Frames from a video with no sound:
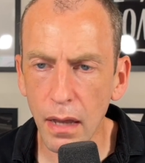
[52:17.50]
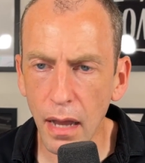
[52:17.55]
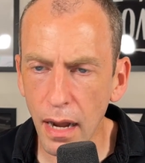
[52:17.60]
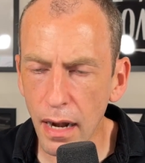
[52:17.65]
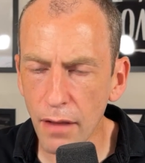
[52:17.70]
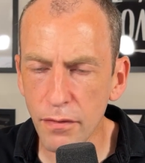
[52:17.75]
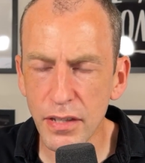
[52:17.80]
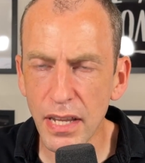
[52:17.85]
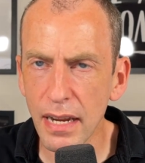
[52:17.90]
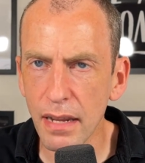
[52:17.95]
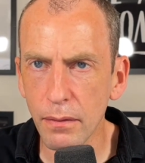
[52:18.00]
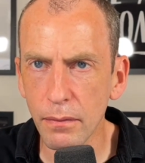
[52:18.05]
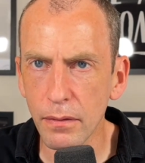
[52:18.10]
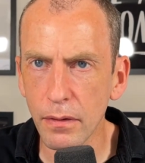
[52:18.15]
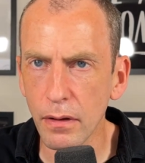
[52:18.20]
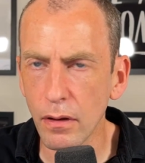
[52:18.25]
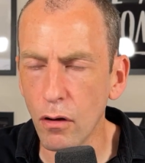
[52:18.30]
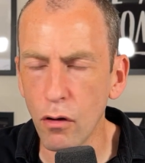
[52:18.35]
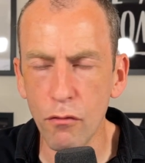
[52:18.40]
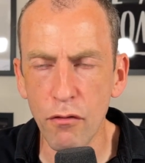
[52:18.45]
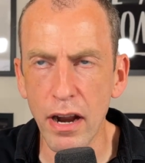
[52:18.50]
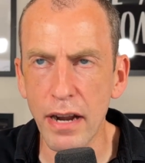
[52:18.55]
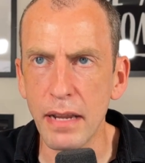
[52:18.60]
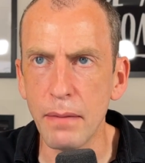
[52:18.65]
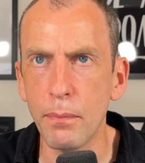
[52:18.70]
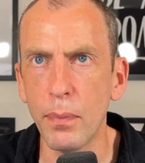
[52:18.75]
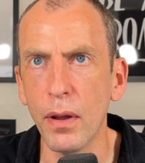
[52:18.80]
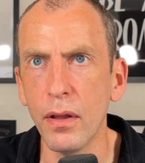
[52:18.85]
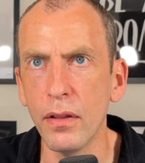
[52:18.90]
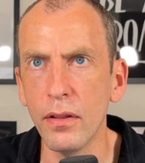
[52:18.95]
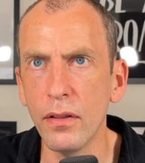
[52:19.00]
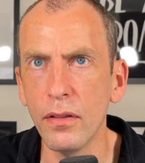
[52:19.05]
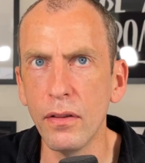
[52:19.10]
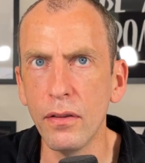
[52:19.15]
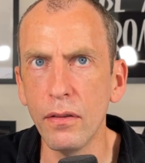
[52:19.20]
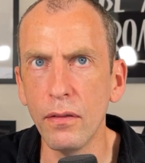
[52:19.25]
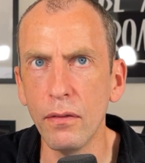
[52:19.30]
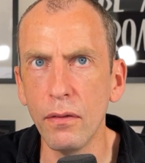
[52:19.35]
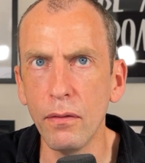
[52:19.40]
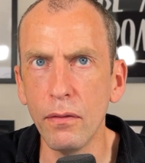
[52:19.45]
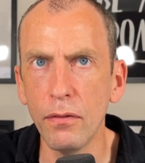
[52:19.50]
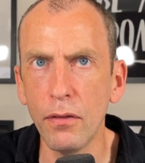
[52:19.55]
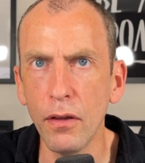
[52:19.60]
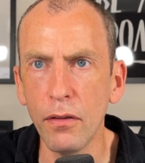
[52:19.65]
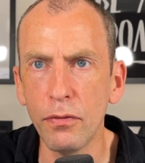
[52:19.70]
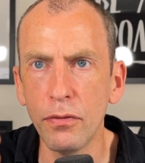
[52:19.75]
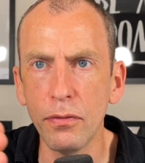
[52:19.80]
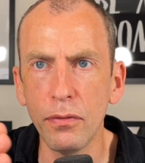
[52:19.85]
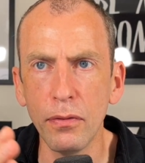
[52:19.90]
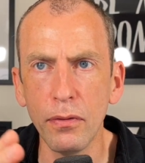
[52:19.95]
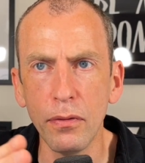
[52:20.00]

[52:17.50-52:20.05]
and I've said it already, but the